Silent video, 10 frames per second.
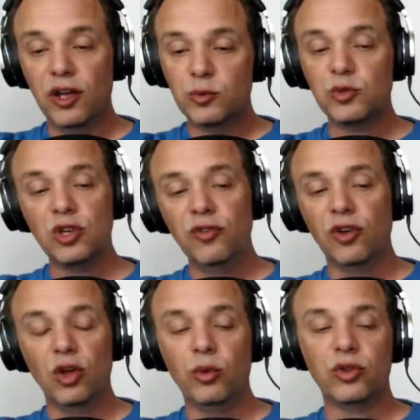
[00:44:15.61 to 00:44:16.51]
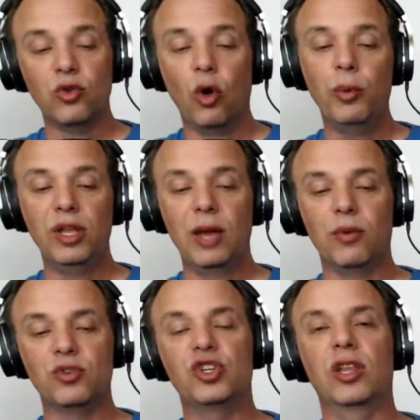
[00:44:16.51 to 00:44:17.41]
specifically with the
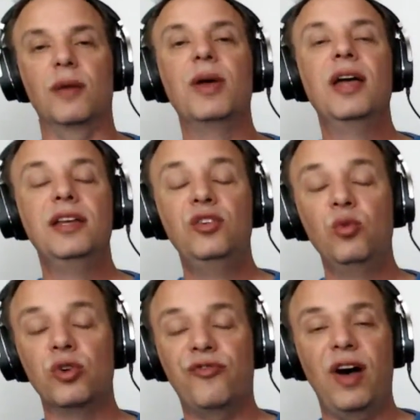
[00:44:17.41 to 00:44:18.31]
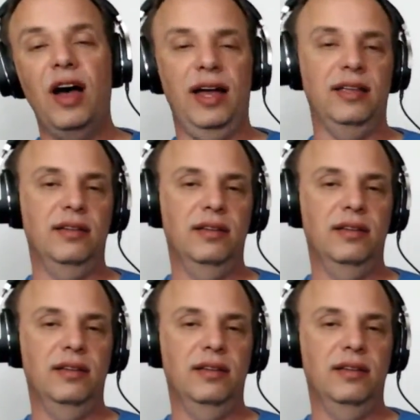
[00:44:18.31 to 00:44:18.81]
Dolby-enabled. Shut up. You were fine.